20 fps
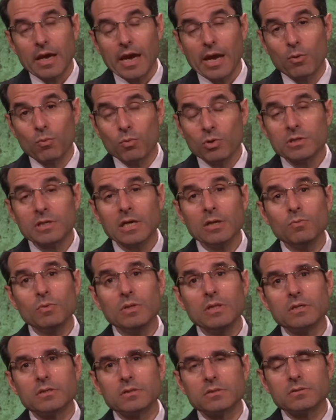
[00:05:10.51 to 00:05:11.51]
And what can
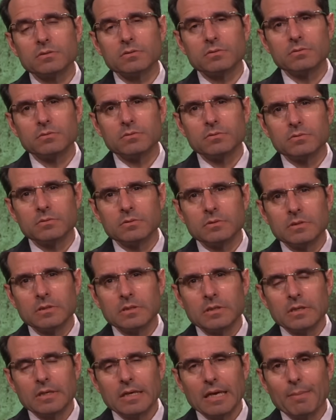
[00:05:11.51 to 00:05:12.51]
we learn
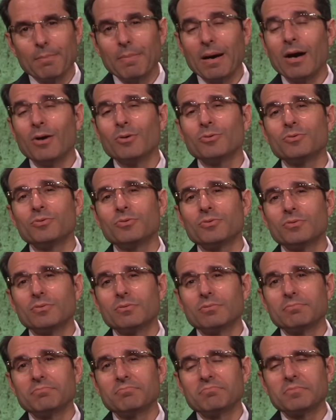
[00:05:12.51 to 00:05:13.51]
about,
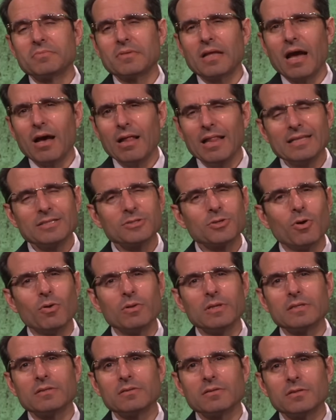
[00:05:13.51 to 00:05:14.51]
uh, let's
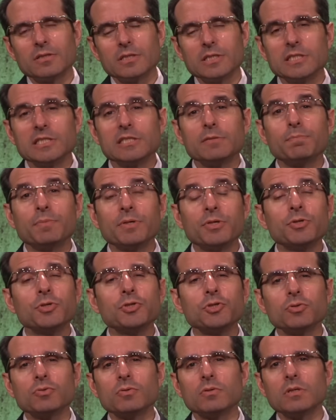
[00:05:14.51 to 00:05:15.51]
call it,
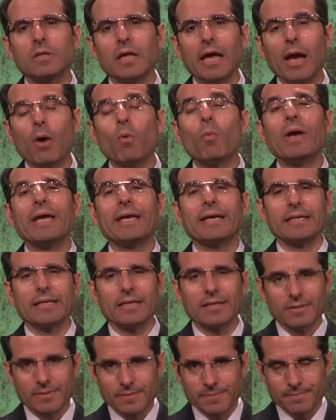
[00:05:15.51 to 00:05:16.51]
spiritual
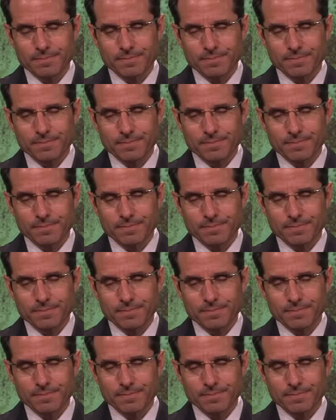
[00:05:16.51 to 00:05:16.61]
awakening?